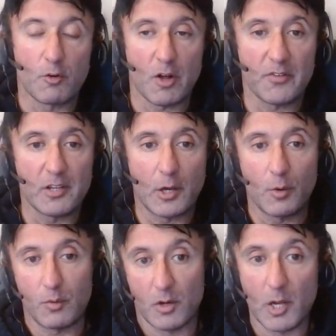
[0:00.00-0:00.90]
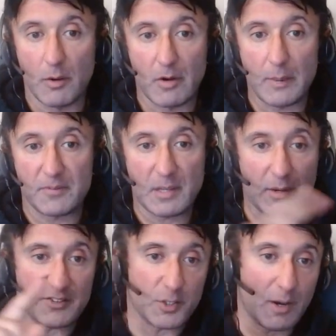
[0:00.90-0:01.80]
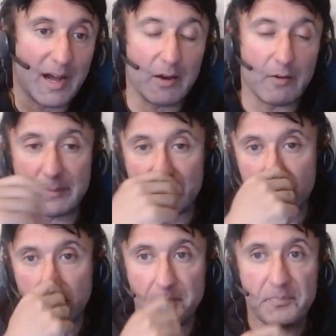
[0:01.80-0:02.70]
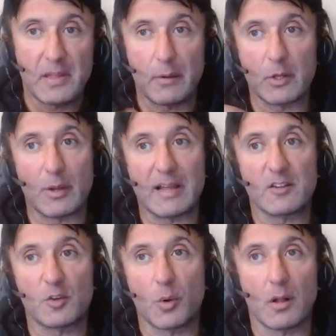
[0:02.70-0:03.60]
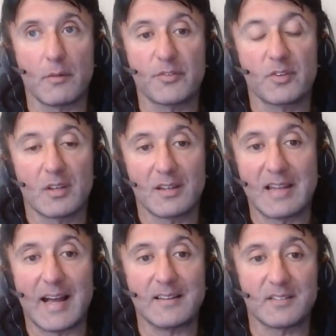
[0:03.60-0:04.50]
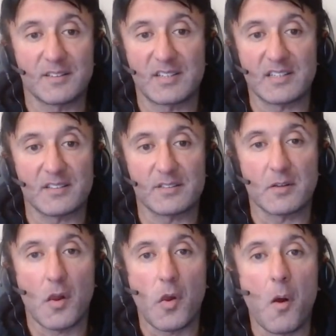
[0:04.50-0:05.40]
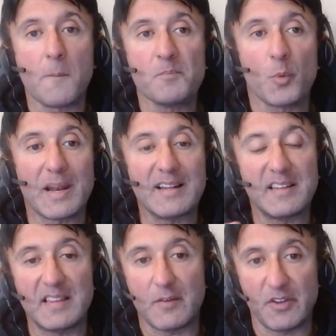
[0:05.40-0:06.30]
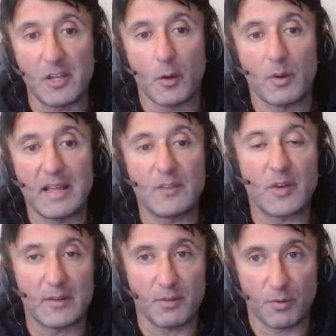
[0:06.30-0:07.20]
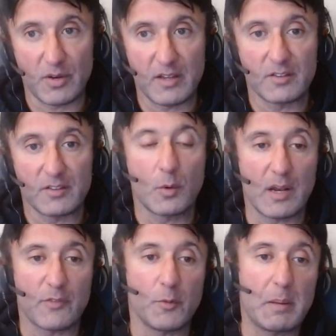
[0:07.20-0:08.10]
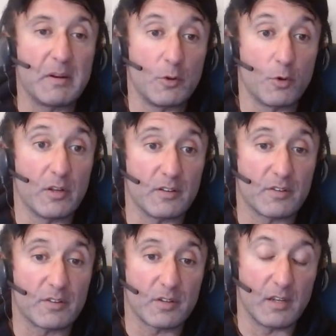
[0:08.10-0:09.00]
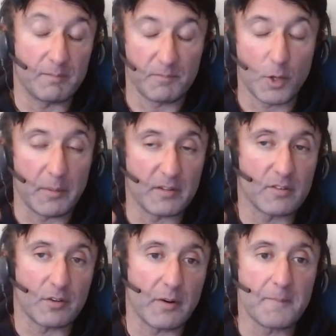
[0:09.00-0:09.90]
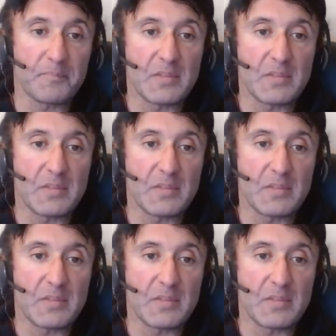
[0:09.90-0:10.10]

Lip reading: Rather than go lower reps, I would actually go higher reps. I would go like 12s, 9s, and 6s. When I did that video on 8-5s and 3s, quite a few people in the audience, in the comments, sorry,